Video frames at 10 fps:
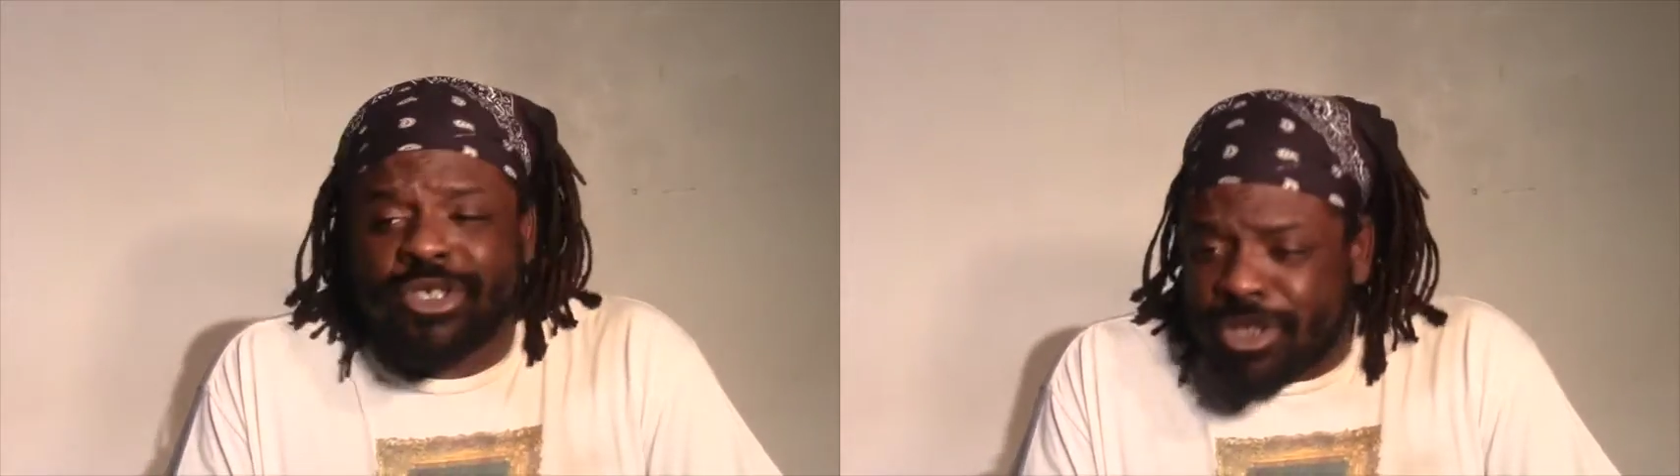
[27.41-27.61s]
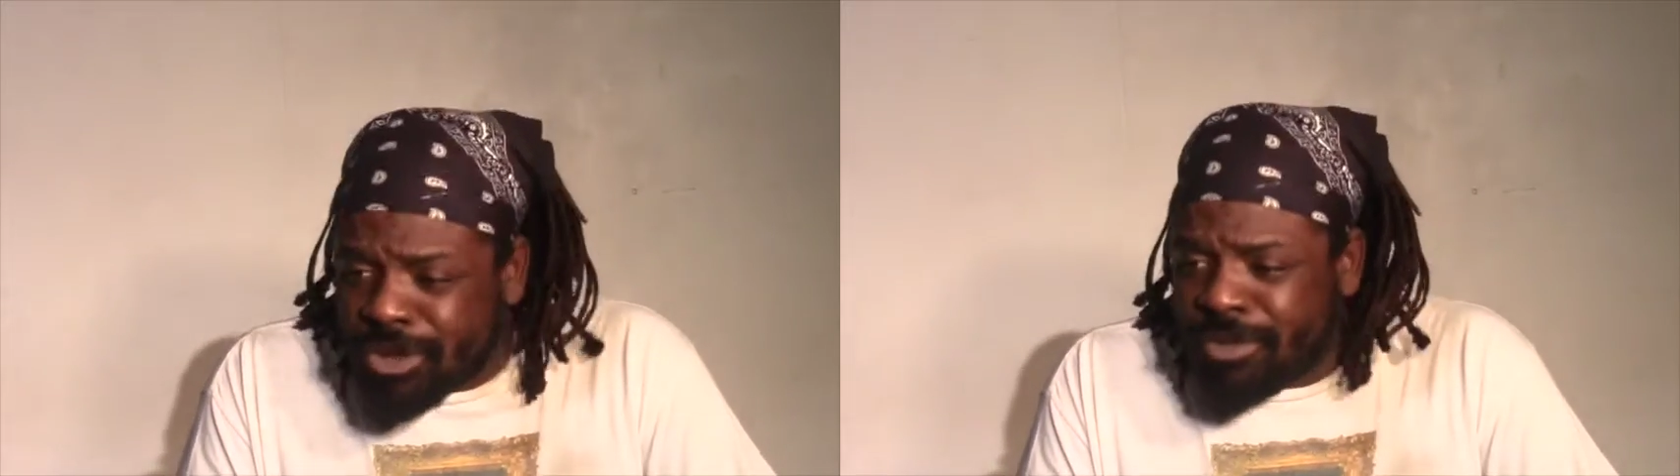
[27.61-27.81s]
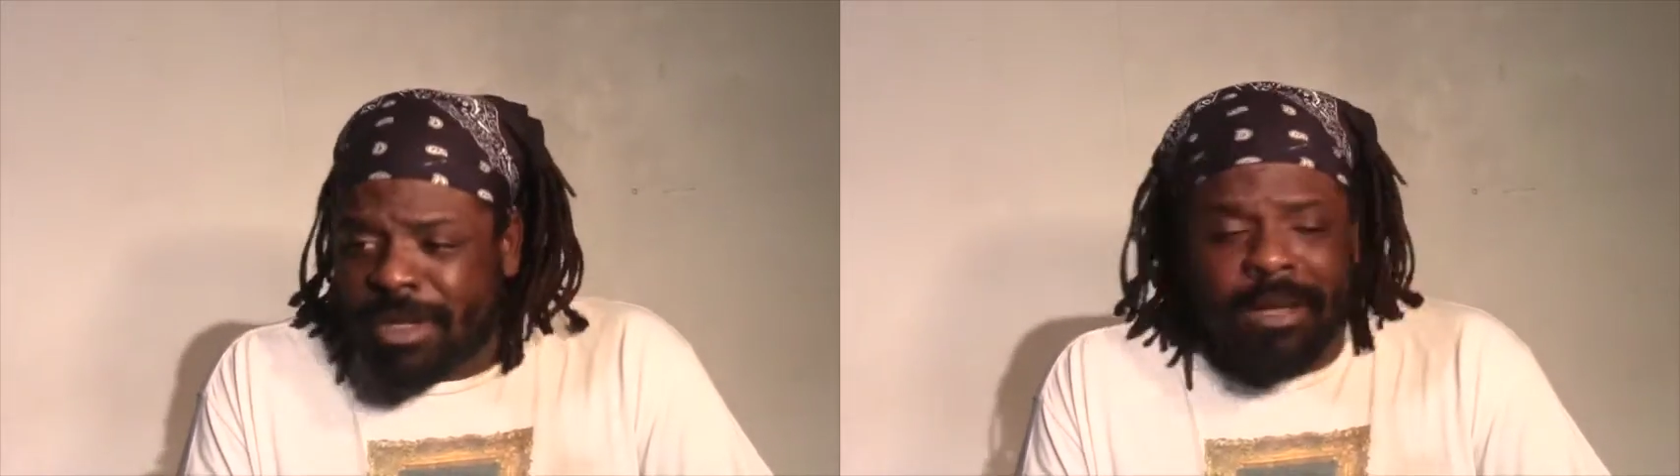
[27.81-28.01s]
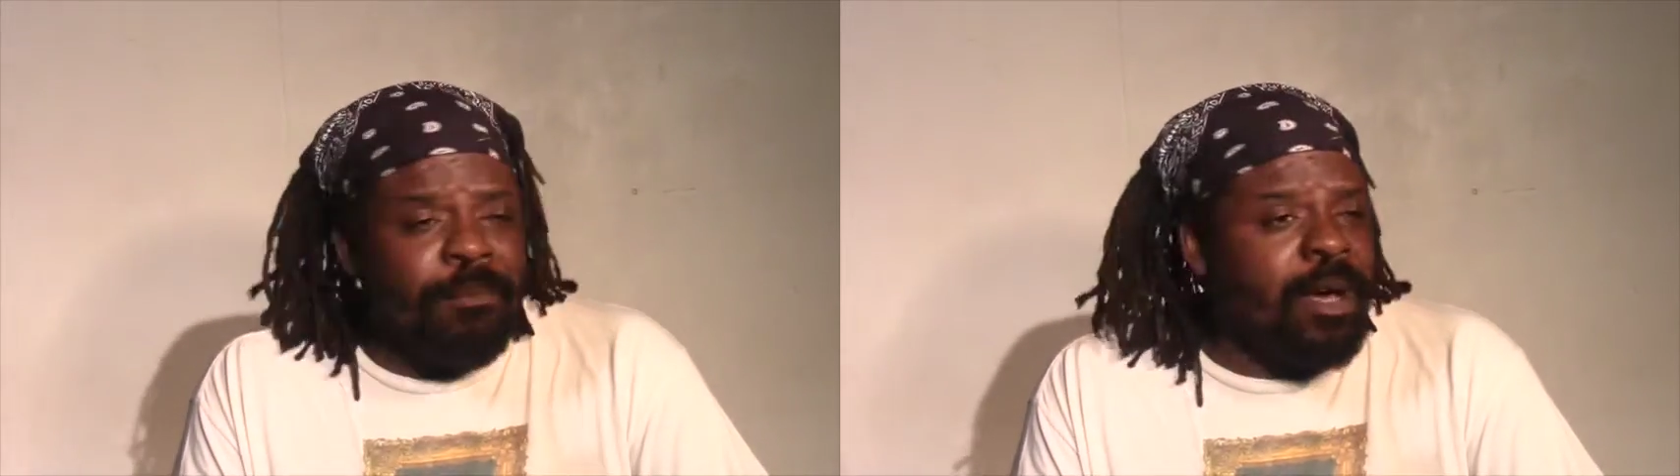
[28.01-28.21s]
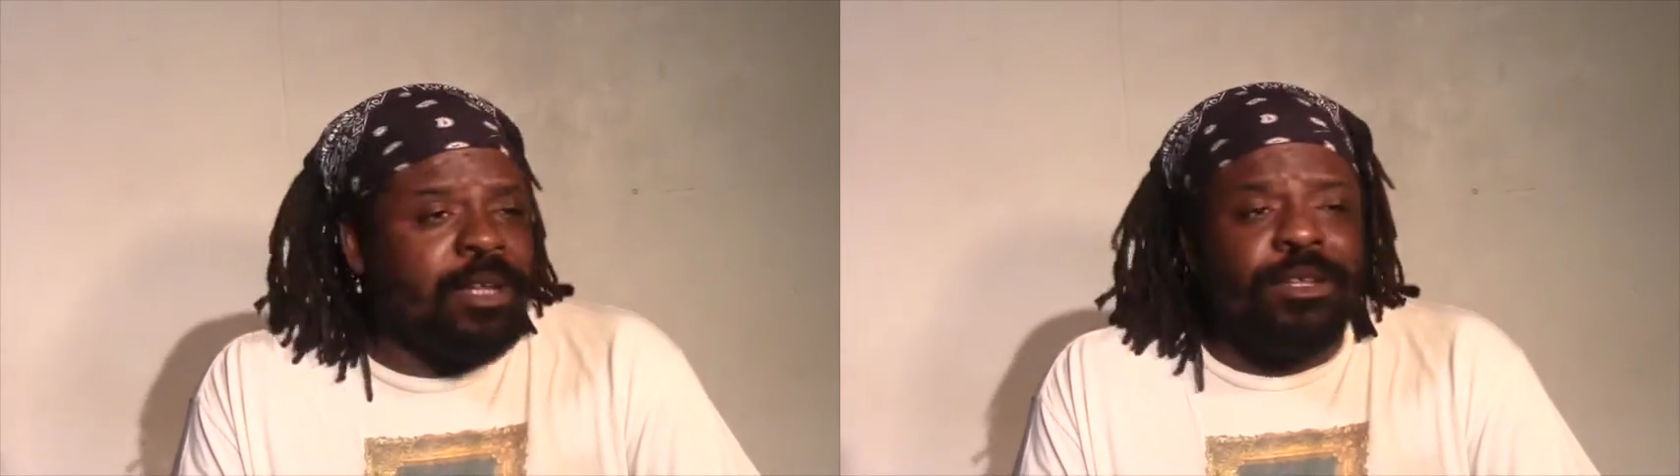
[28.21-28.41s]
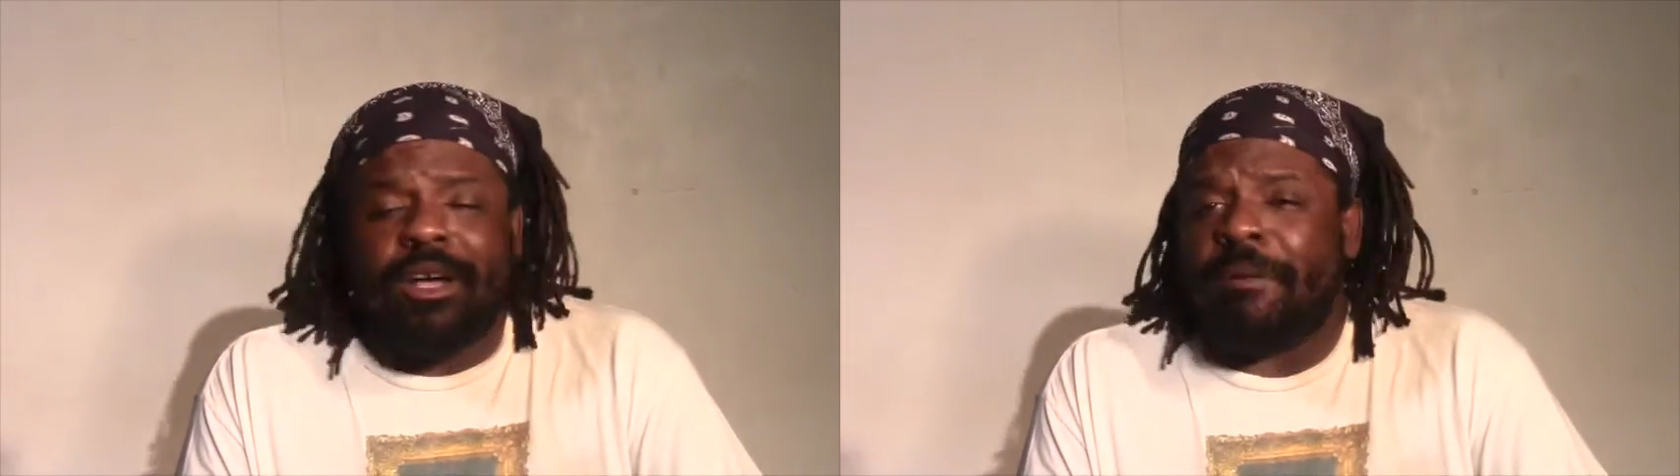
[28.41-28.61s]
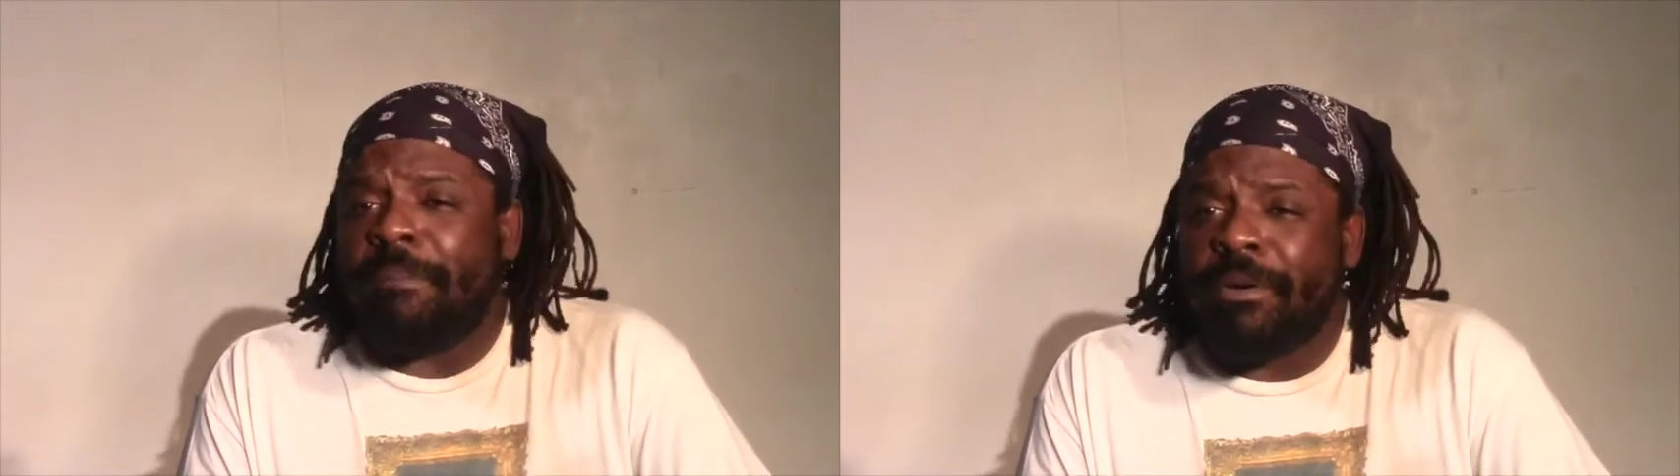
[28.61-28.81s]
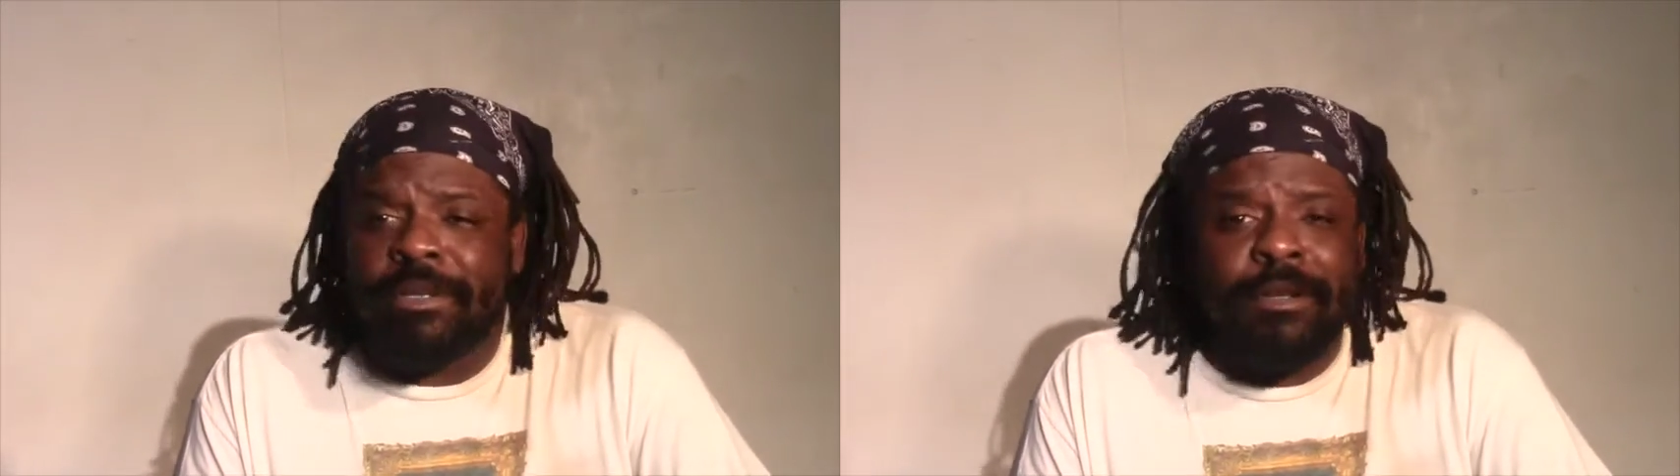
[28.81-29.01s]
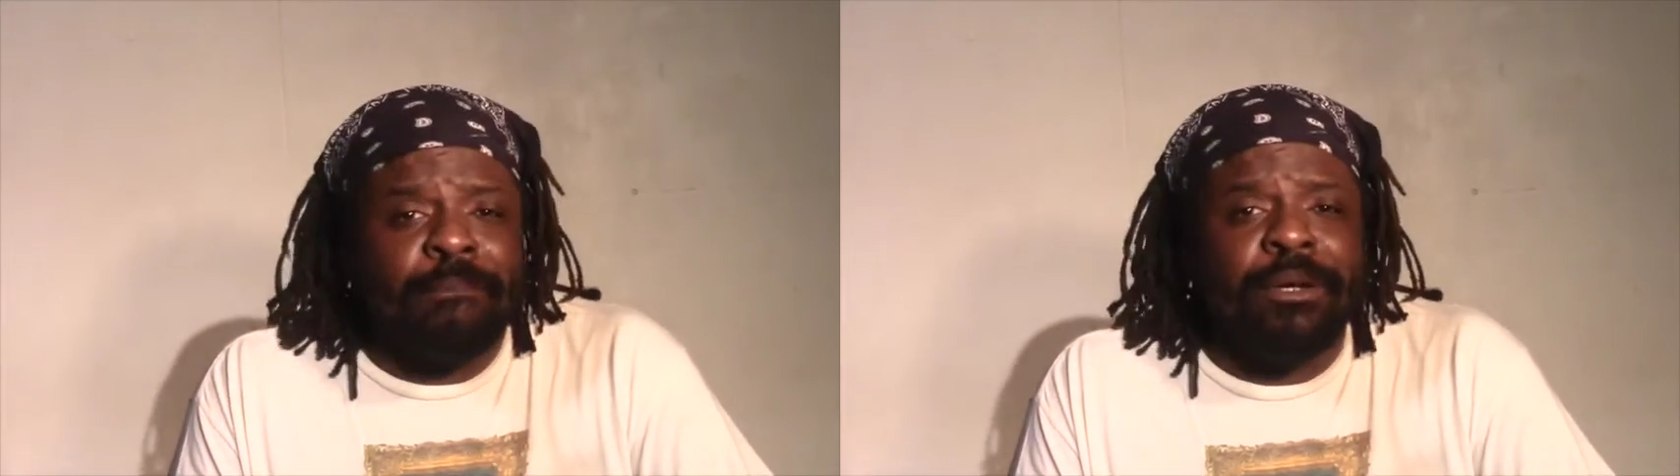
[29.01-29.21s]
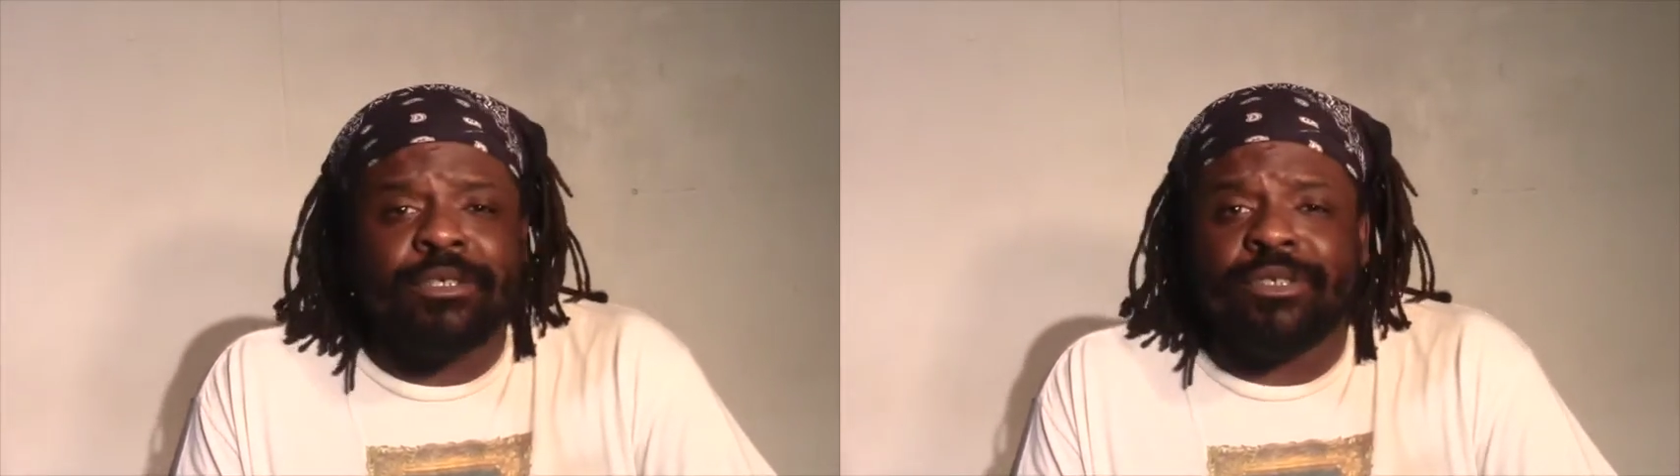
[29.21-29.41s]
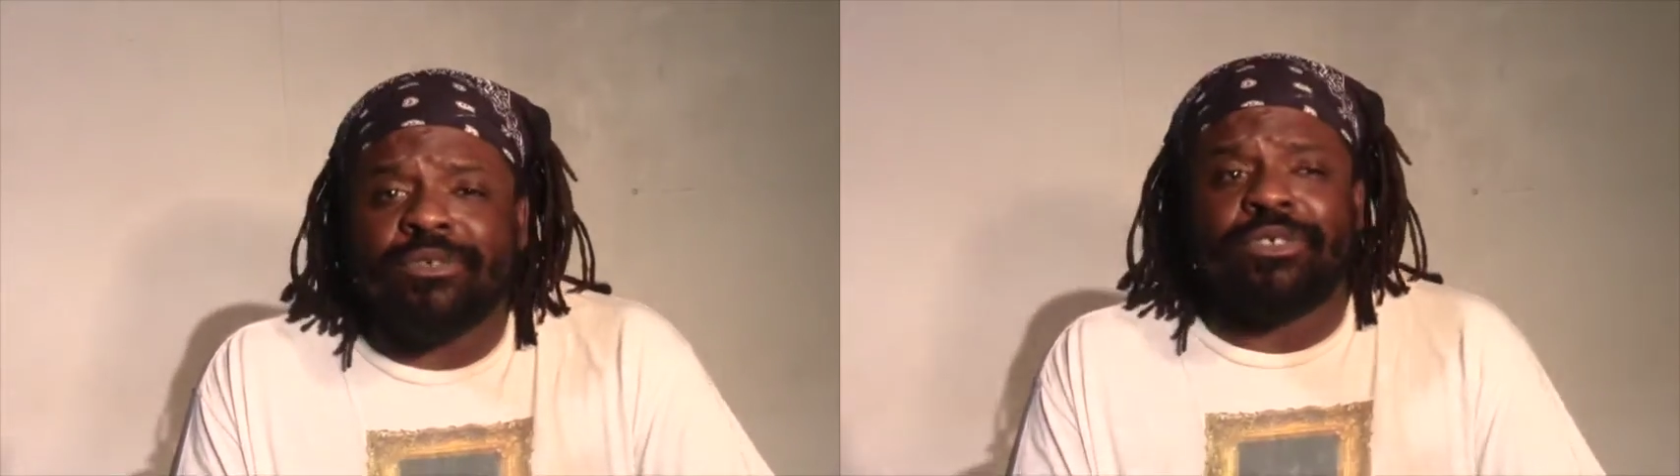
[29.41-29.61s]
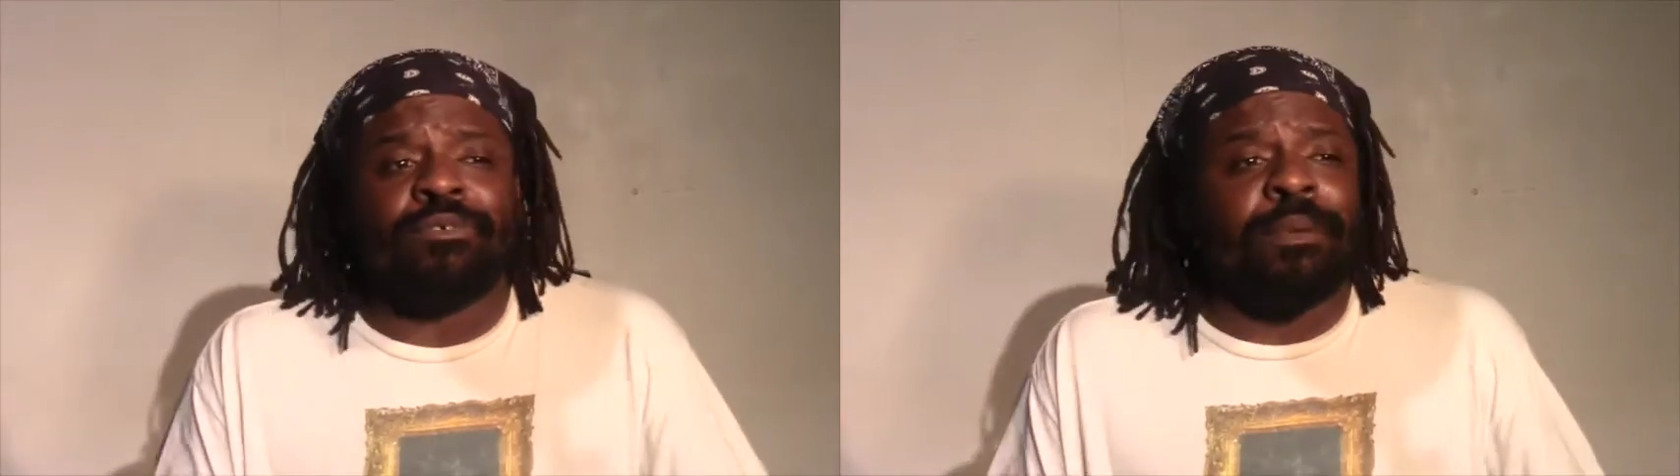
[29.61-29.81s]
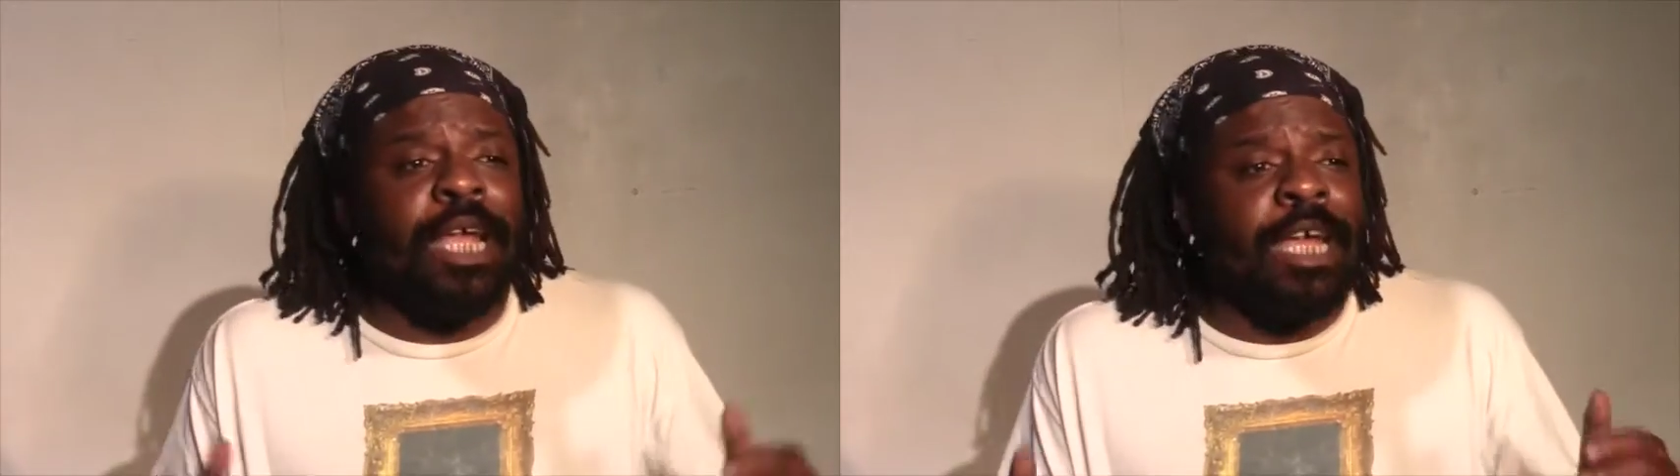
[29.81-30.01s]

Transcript: Shoot a monologue, put it up on YouTube.